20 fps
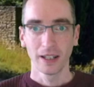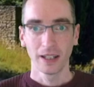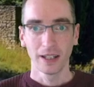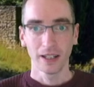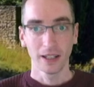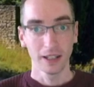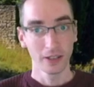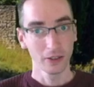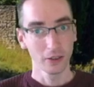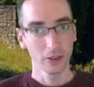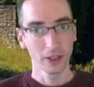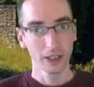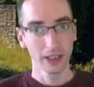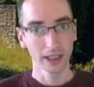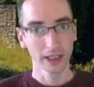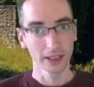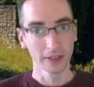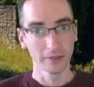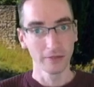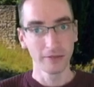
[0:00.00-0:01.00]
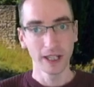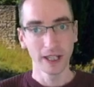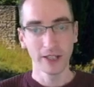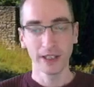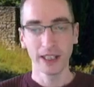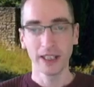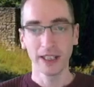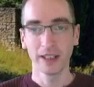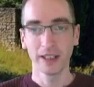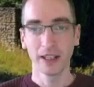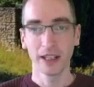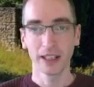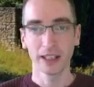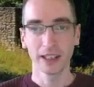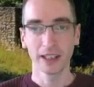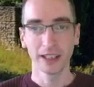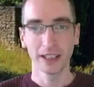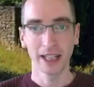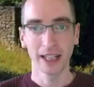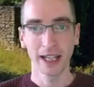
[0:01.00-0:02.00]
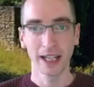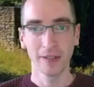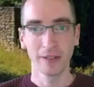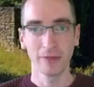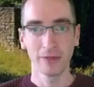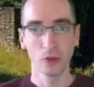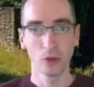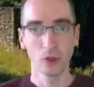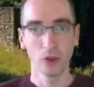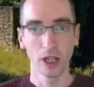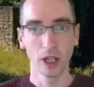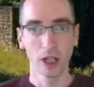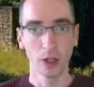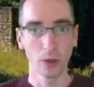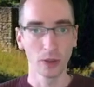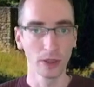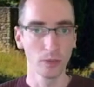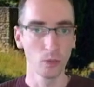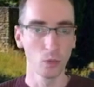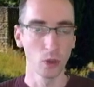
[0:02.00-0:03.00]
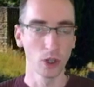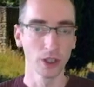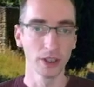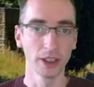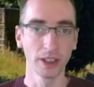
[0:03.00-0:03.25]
And look at this, very nicely there for a hole in 1.